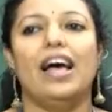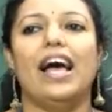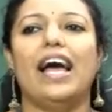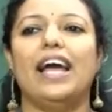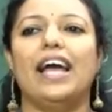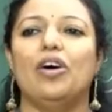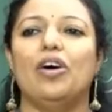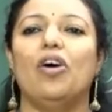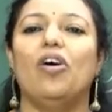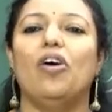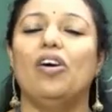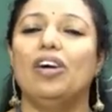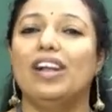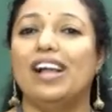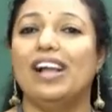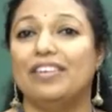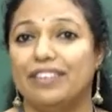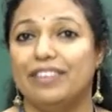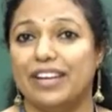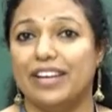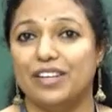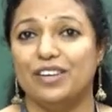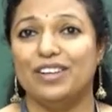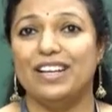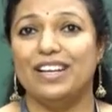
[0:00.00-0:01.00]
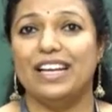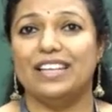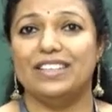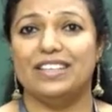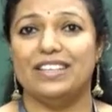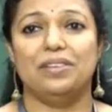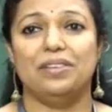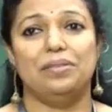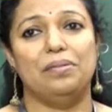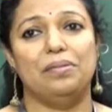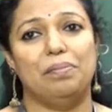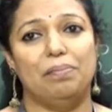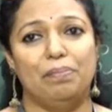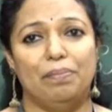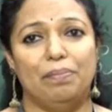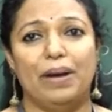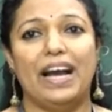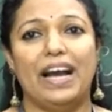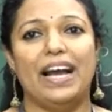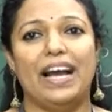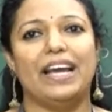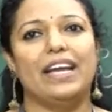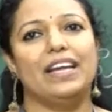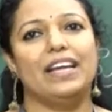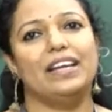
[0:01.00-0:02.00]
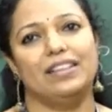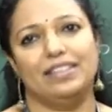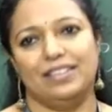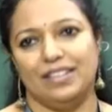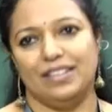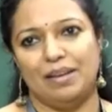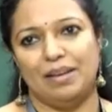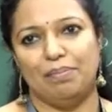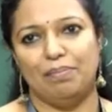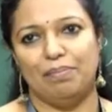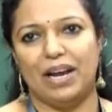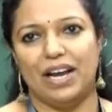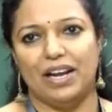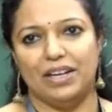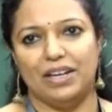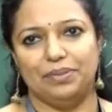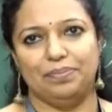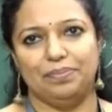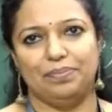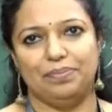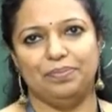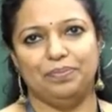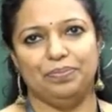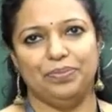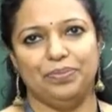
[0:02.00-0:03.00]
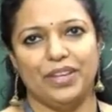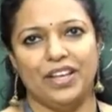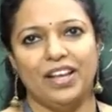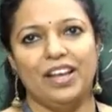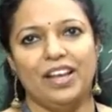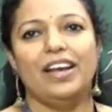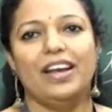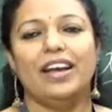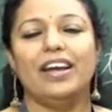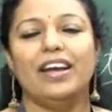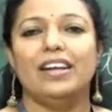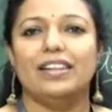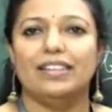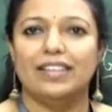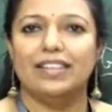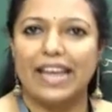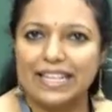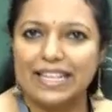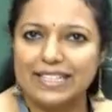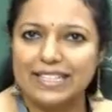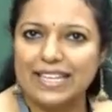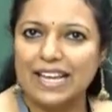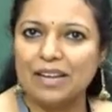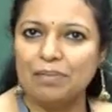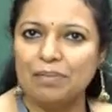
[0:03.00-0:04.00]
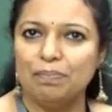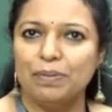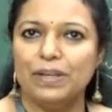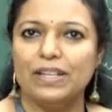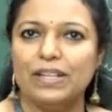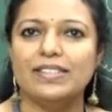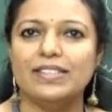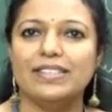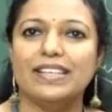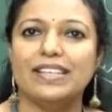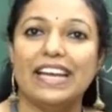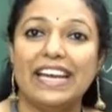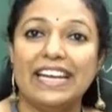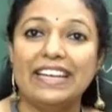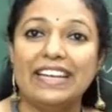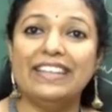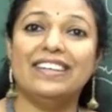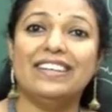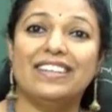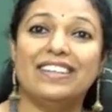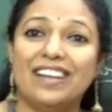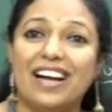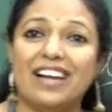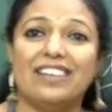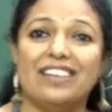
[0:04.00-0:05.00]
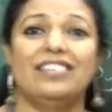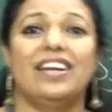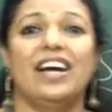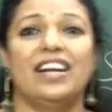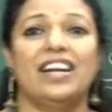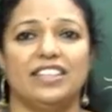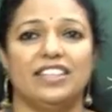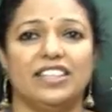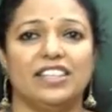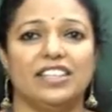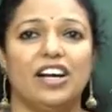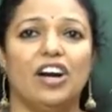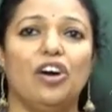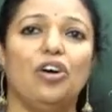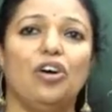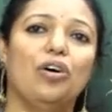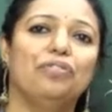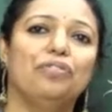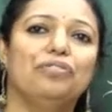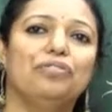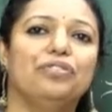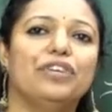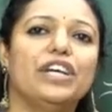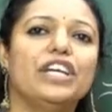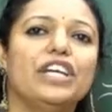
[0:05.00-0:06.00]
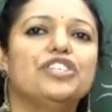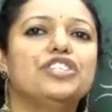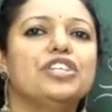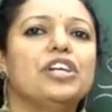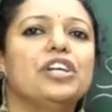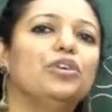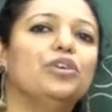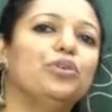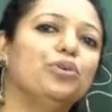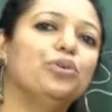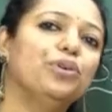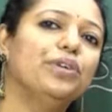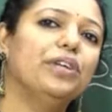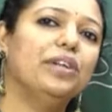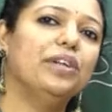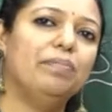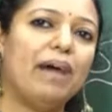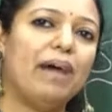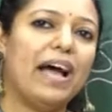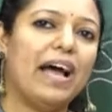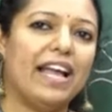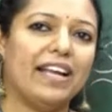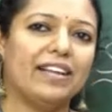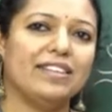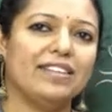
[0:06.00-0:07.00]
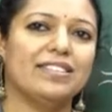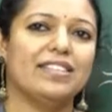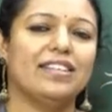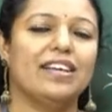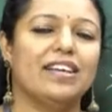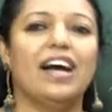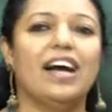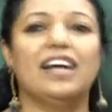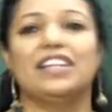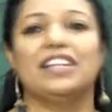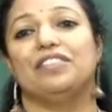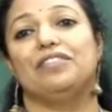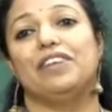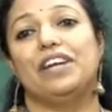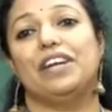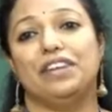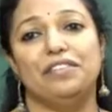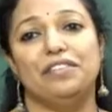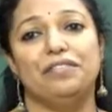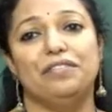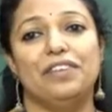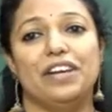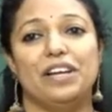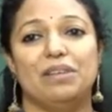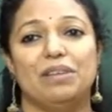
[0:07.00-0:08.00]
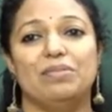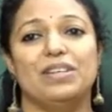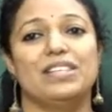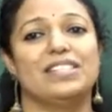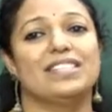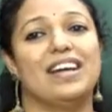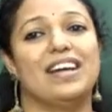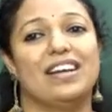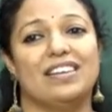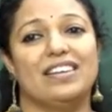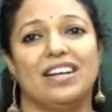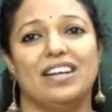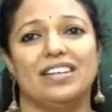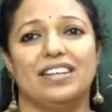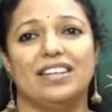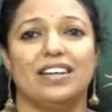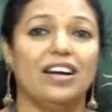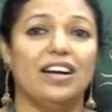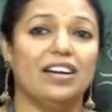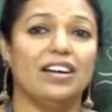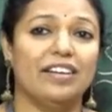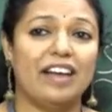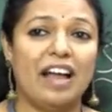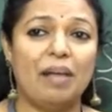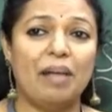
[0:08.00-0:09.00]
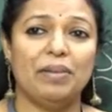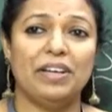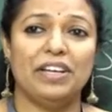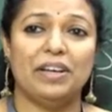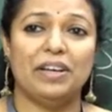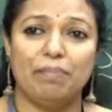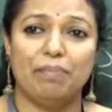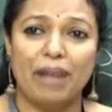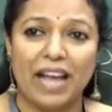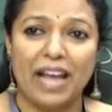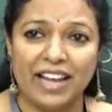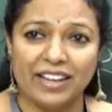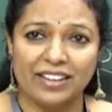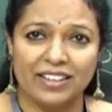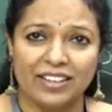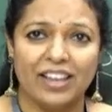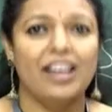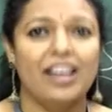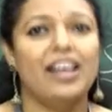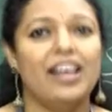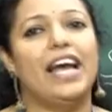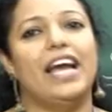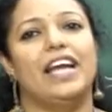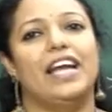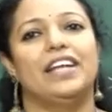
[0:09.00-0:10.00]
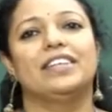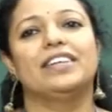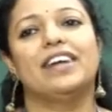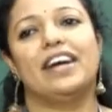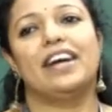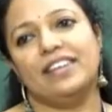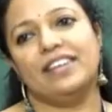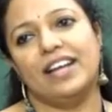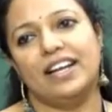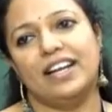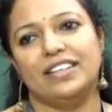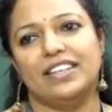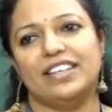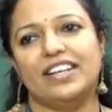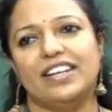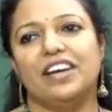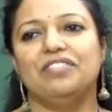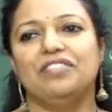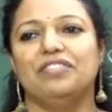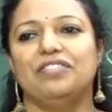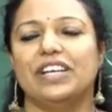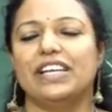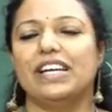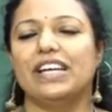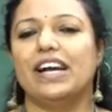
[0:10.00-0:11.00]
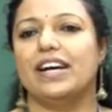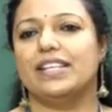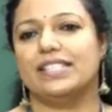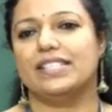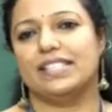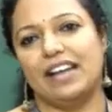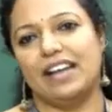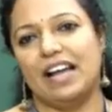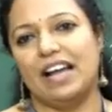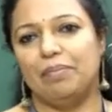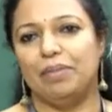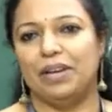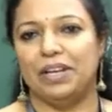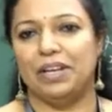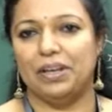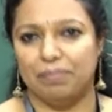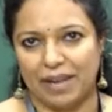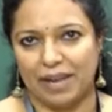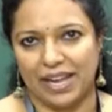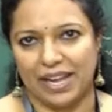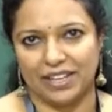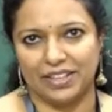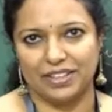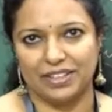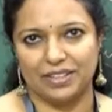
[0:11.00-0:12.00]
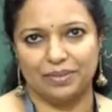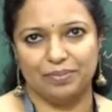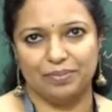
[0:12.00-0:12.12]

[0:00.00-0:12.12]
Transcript: and all are regulated by the NABARD. The examples in Karnataka of regional rural banks are the very famous Karnataka Gramina Bank and Karnataka Vikas Gramina Bank.